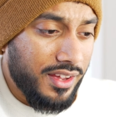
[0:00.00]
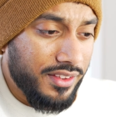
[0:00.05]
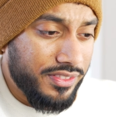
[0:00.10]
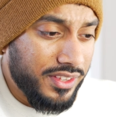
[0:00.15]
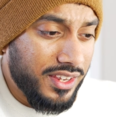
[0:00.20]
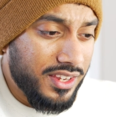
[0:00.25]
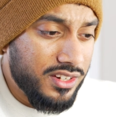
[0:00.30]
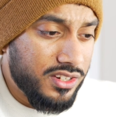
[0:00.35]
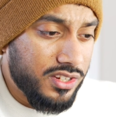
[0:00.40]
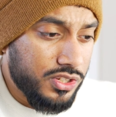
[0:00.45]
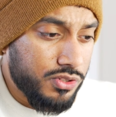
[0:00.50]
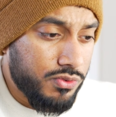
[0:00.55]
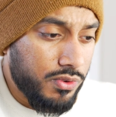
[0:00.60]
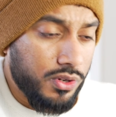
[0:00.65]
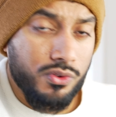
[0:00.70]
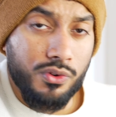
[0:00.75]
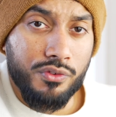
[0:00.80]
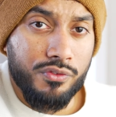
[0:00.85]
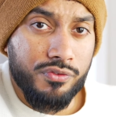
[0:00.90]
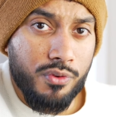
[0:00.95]
I think it does
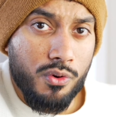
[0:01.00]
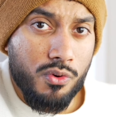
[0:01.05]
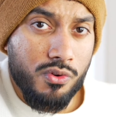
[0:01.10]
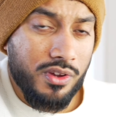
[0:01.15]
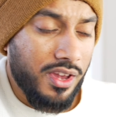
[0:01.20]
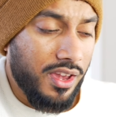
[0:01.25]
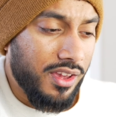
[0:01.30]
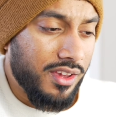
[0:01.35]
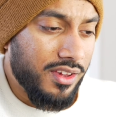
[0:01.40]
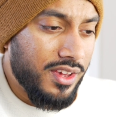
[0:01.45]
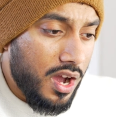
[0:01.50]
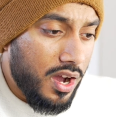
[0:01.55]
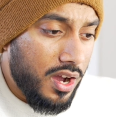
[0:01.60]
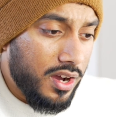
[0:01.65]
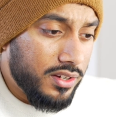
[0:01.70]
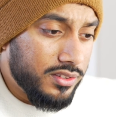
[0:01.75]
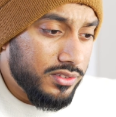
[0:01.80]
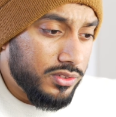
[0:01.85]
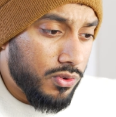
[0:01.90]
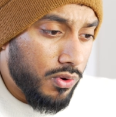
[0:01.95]
record
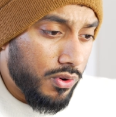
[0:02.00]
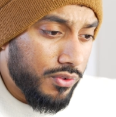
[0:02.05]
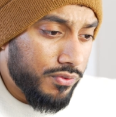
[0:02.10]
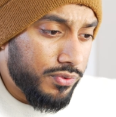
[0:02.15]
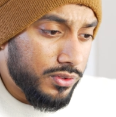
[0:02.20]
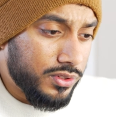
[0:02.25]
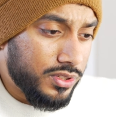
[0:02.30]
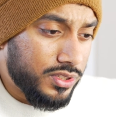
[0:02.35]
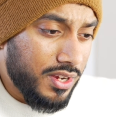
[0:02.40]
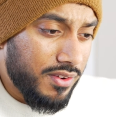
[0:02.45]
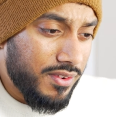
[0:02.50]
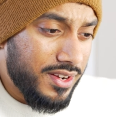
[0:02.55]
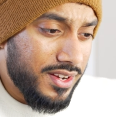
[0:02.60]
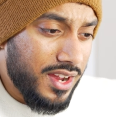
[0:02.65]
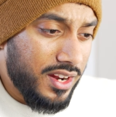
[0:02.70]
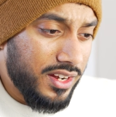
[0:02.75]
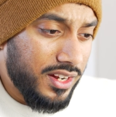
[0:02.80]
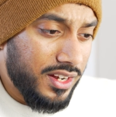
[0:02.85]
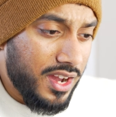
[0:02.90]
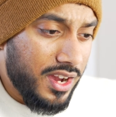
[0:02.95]
4K. Going for
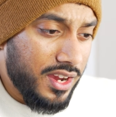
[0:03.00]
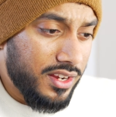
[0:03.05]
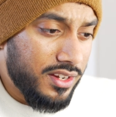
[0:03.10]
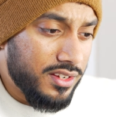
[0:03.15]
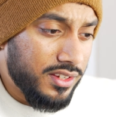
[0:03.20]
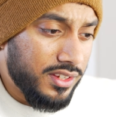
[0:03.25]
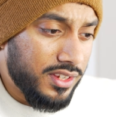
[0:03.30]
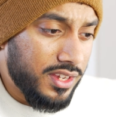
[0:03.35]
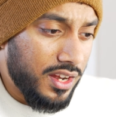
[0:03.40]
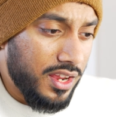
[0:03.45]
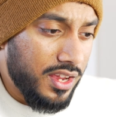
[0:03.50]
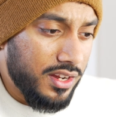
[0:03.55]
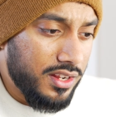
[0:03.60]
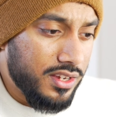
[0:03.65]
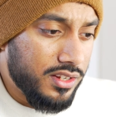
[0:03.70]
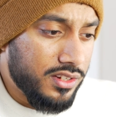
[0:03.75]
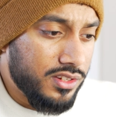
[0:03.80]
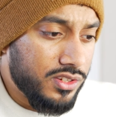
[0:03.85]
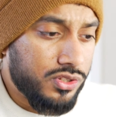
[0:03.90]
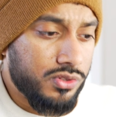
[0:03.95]
$799
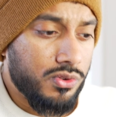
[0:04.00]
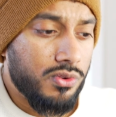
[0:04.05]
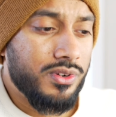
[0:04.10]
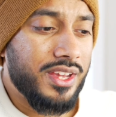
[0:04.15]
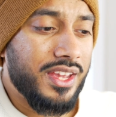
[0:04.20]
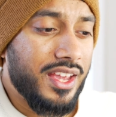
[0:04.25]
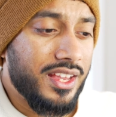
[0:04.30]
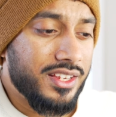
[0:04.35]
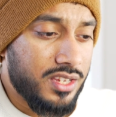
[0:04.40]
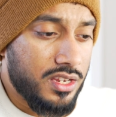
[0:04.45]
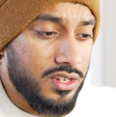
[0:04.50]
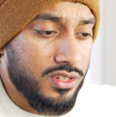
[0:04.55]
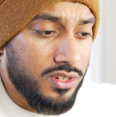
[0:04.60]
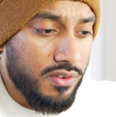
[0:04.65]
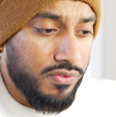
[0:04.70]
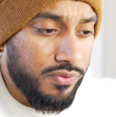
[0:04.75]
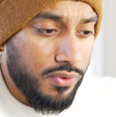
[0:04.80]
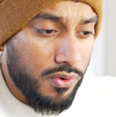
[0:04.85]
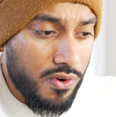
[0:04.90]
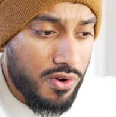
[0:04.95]
Canadian. Sony
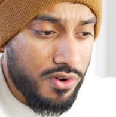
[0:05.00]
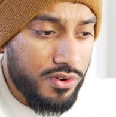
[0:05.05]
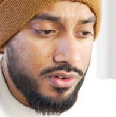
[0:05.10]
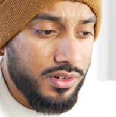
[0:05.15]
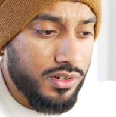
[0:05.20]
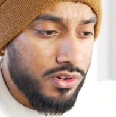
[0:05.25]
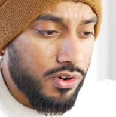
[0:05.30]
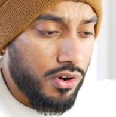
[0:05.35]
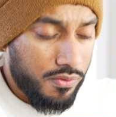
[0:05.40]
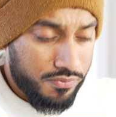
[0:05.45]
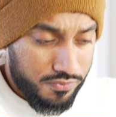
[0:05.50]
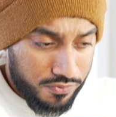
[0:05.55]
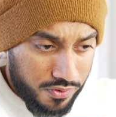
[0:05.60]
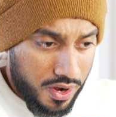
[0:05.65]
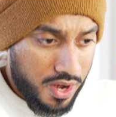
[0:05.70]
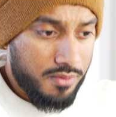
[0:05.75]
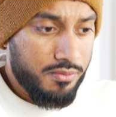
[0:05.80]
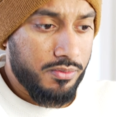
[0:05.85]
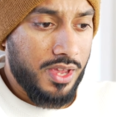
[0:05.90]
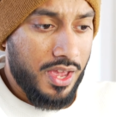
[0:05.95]
a60-400 crop
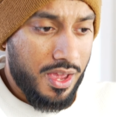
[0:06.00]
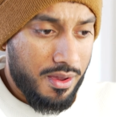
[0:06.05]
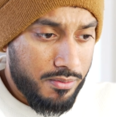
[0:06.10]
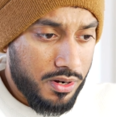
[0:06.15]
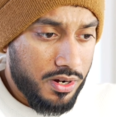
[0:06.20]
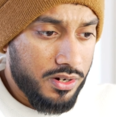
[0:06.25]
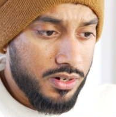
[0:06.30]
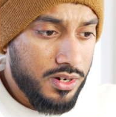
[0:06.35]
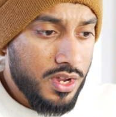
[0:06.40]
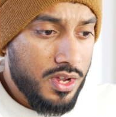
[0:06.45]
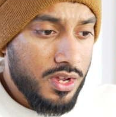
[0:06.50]
frame camera,